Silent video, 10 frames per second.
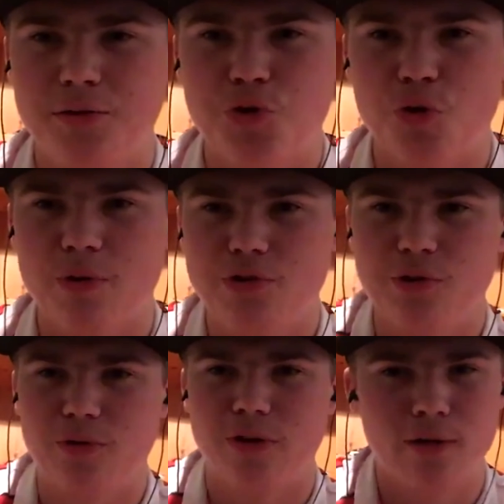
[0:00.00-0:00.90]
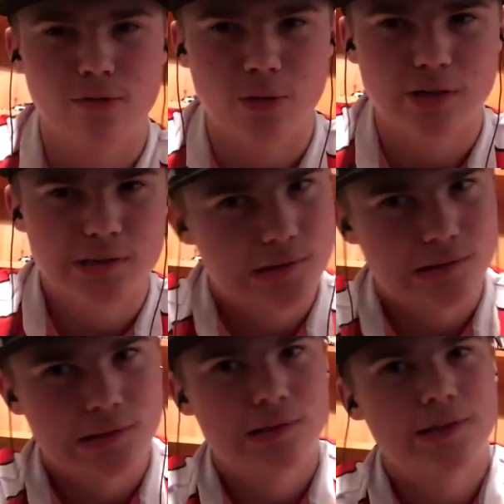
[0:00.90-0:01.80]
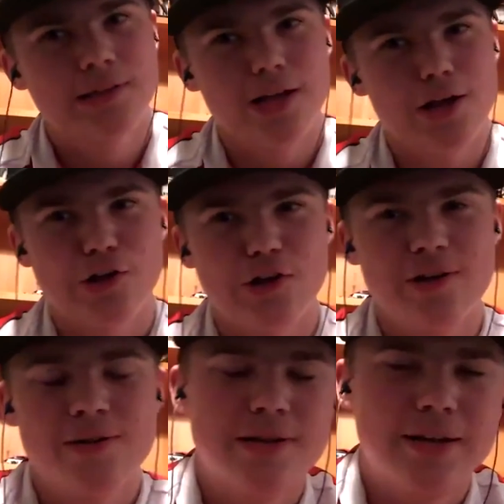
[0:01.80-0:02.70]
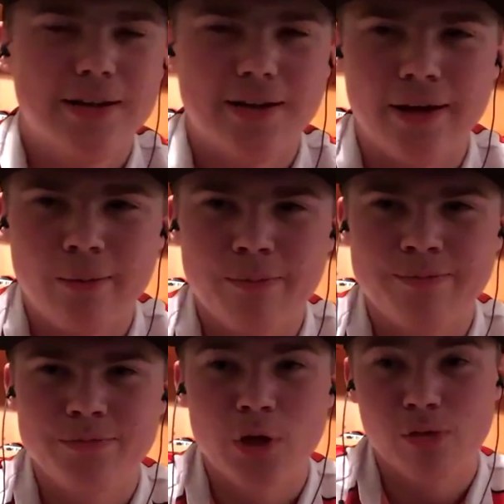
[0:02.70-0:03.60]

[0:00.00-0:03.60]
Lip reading: tore my shoulder out twice. Not good. Don't throw